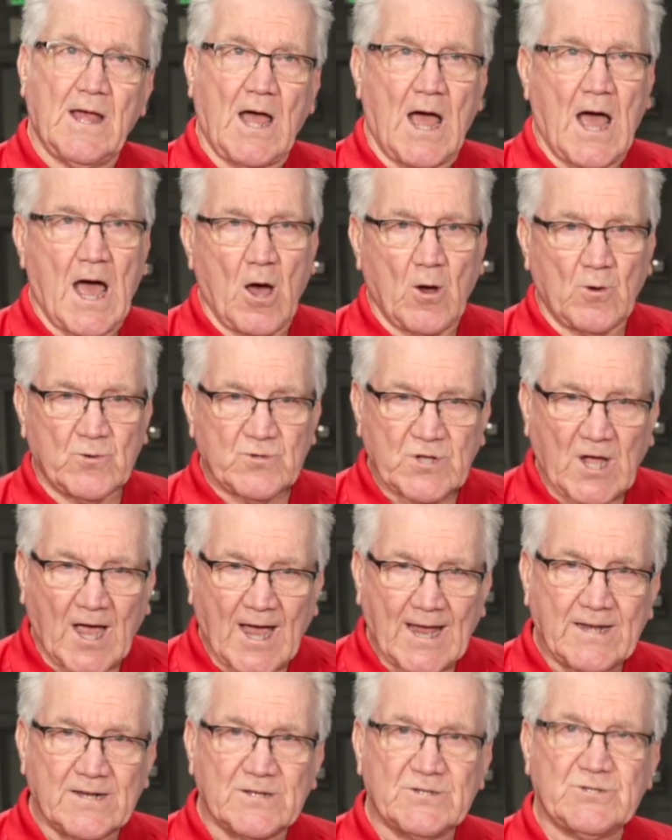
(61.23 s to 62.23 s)
How
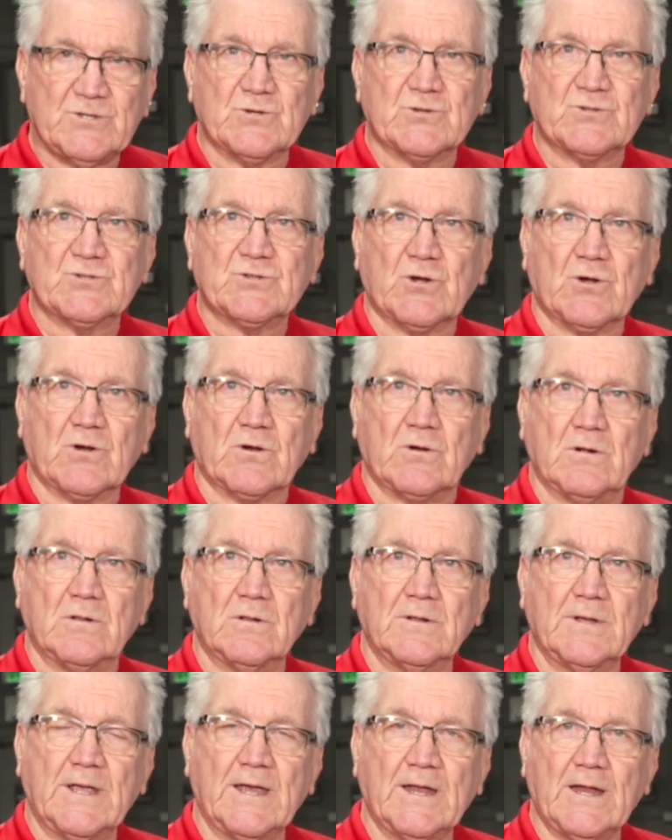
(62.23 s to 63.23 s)
tight is your circle?
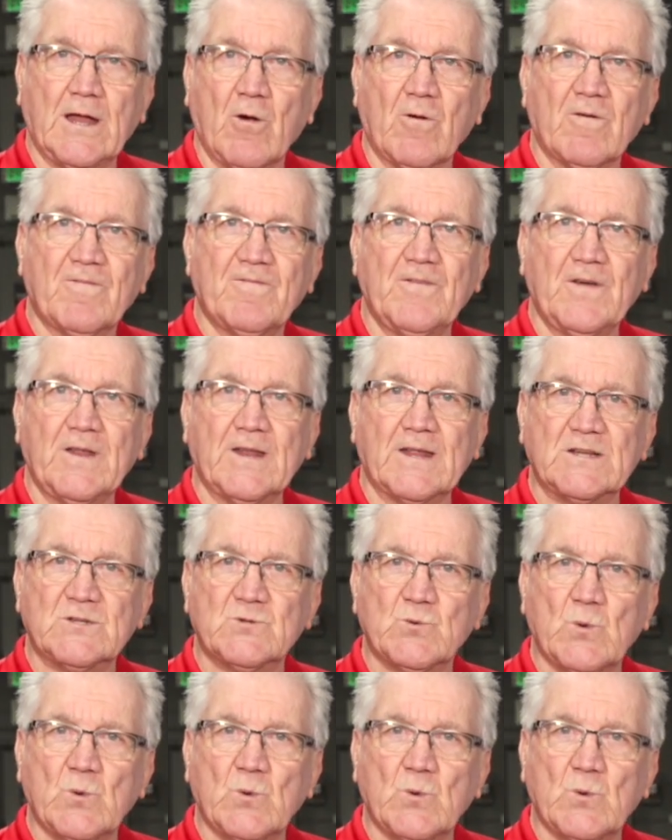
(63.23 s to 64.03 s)
In our fittings,